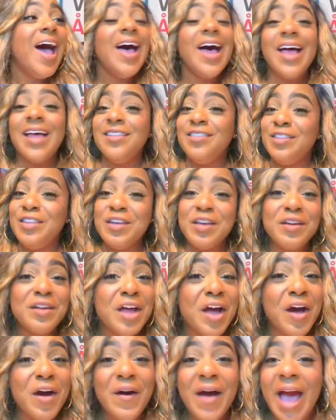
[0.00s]
You
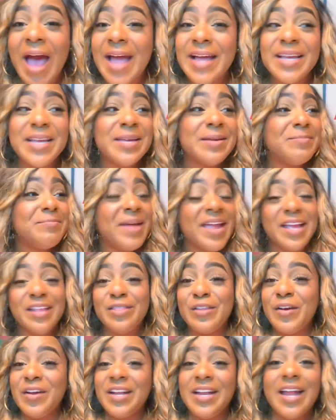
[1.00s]
know, I can make
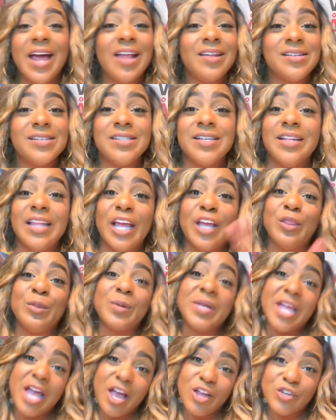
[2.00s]
$30 look like
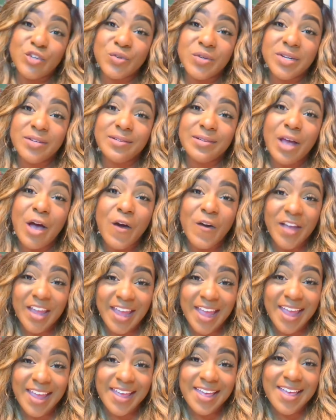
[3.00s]
$300,
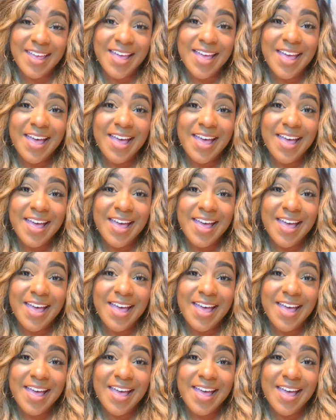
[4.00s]
okay?